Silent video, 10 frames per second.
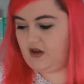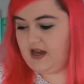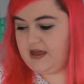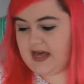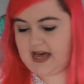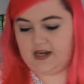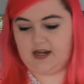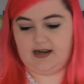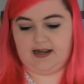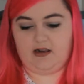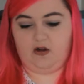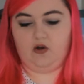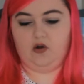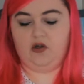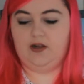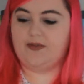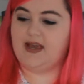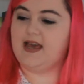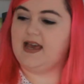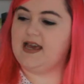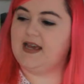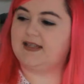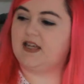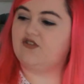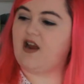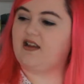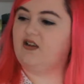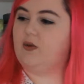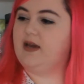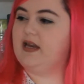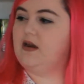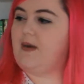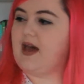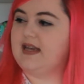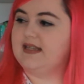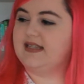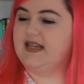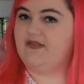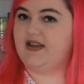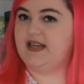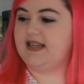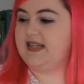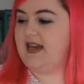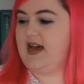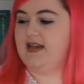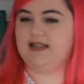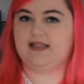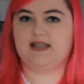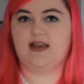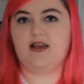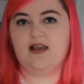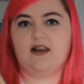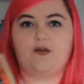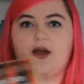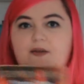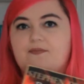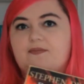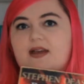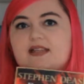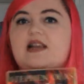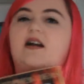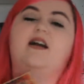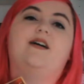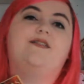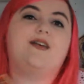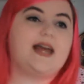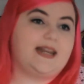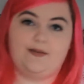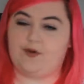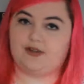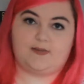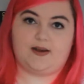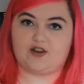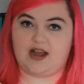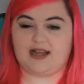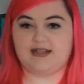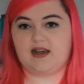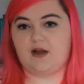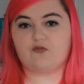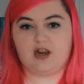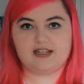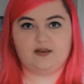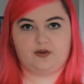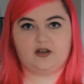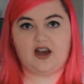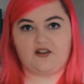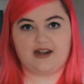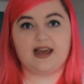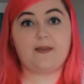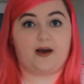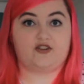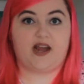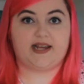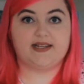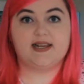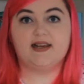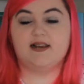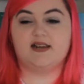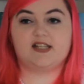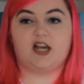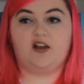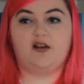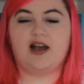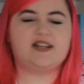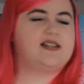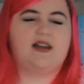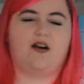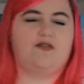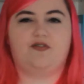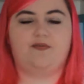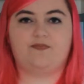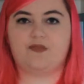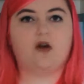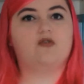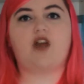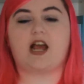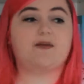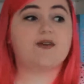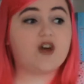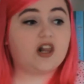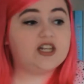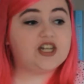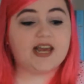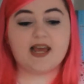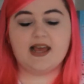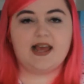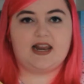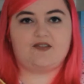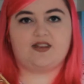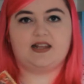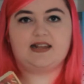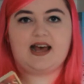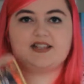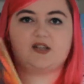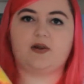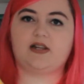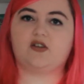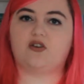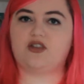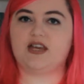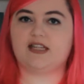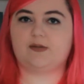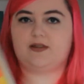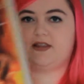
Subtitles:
got in that little haul is Dragon Queen by Stephen Diaz. Now I'm a sucker for any books about dragons. I'm writing a book currently about dragons, so I just love the whole dragon mythology and everything like that. So when I saw this with